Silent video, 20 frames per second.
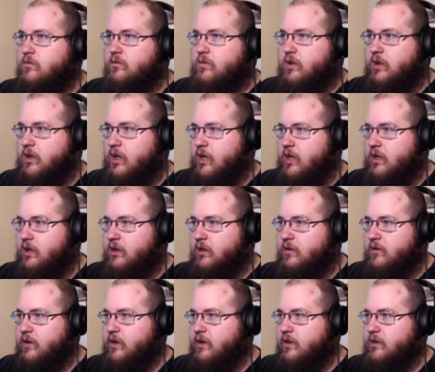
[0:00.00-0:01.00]
We can
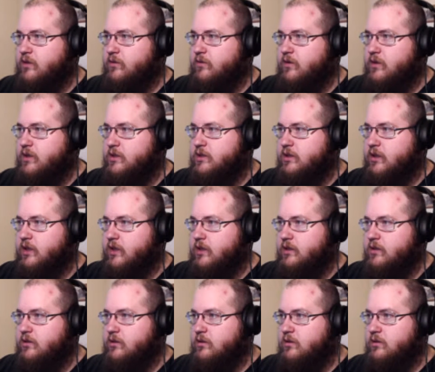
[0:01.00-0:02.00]
go ahead and do this again.